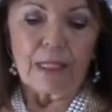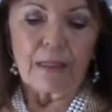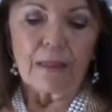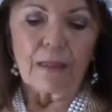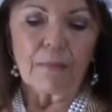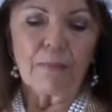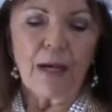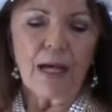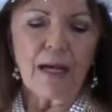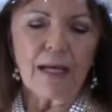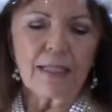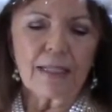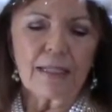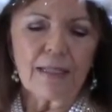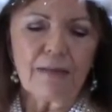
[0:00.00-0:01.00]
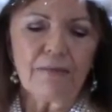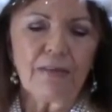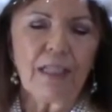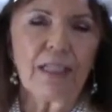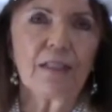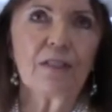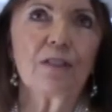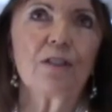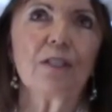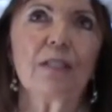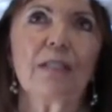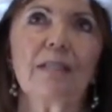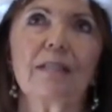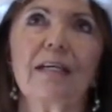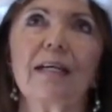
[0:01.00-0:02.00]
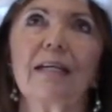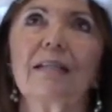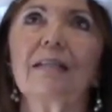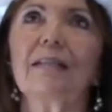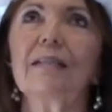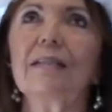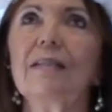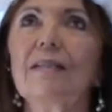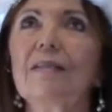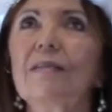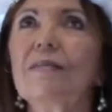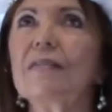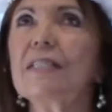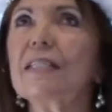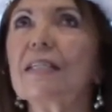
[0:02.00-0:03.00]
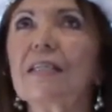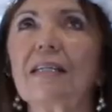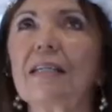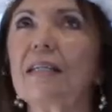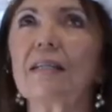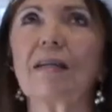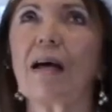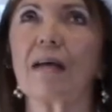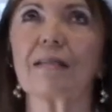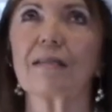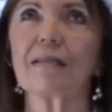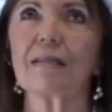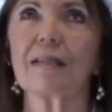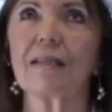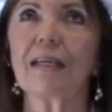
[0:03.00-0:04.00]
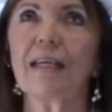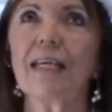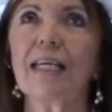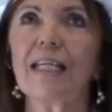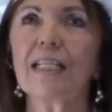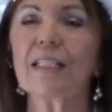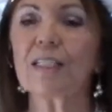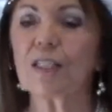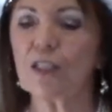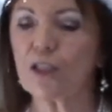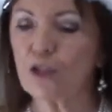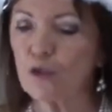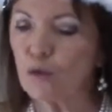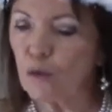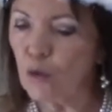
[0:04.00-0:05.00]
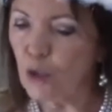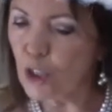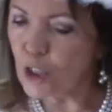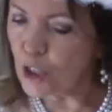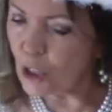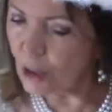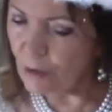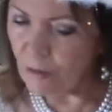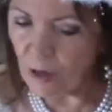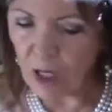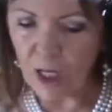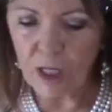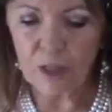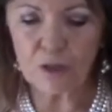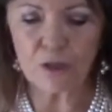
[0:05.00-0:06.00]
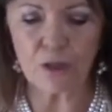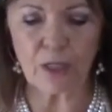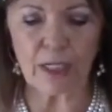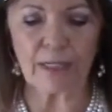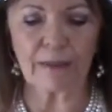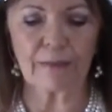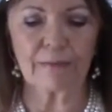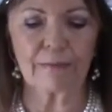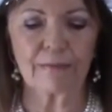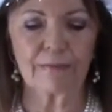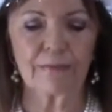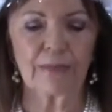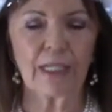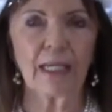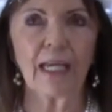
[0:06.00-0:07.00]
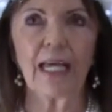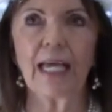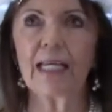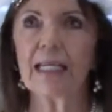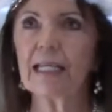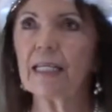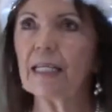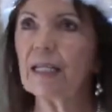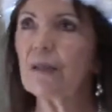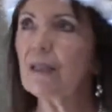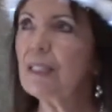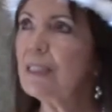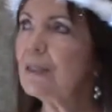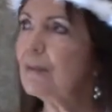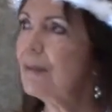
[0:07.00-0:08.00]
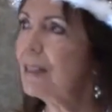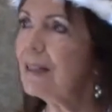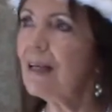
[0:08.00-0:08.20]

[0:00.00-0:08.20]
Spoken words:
The positive energy that lives in us is the source of all joy, and it carries with